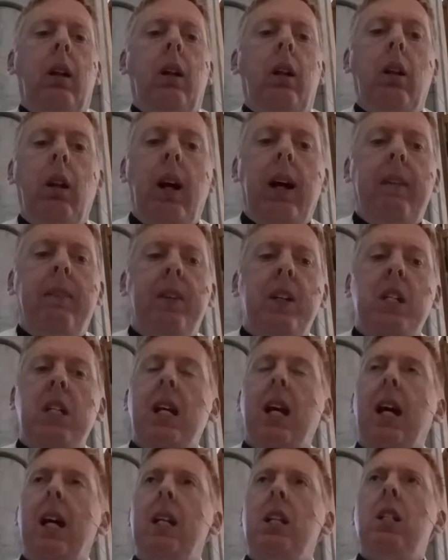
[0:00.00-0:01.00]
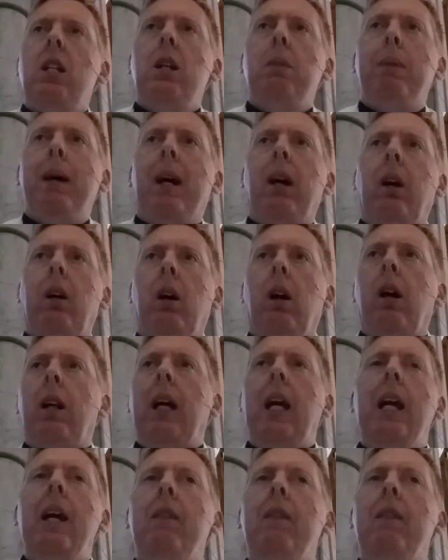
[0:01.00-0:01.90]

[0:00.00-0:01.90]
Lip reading: life-changing about God,